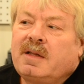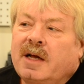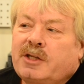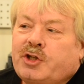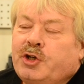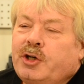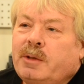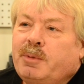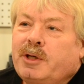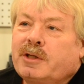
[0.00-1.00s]
that's
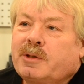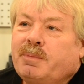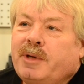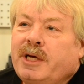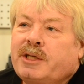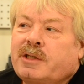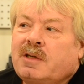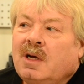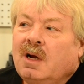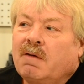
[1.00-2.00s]
good because it
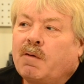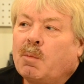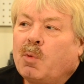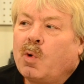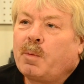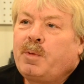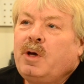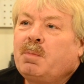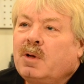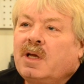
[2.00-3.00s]
makes for more
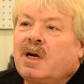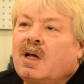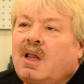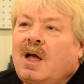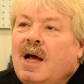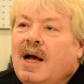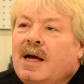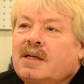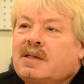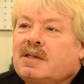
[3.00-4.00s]
people in a
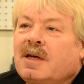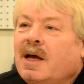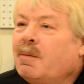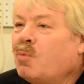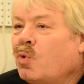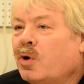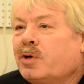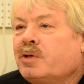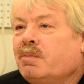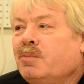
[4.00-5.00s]
class, and
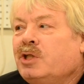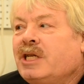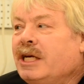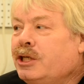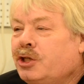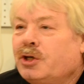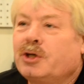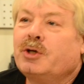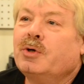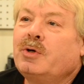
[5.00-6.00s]
it's easier
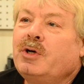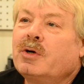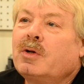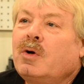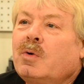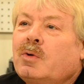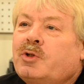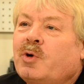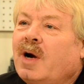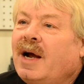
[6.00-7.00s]
to go to your local
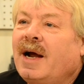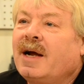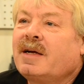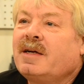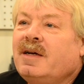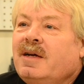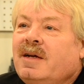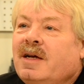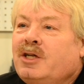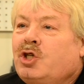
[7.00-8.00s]
track
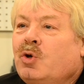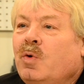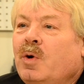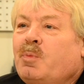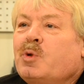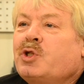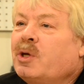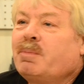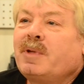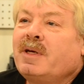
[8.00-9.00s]
and show up with
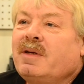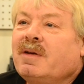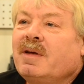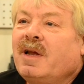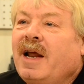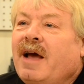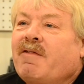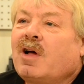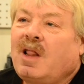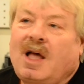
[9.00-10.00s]
something and
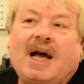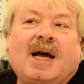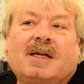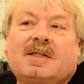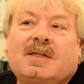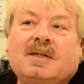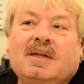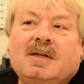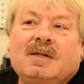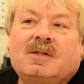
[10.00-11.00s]
have a class.
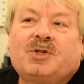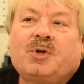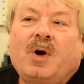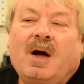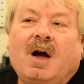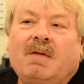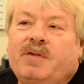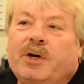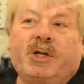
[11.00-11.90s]
So I'm very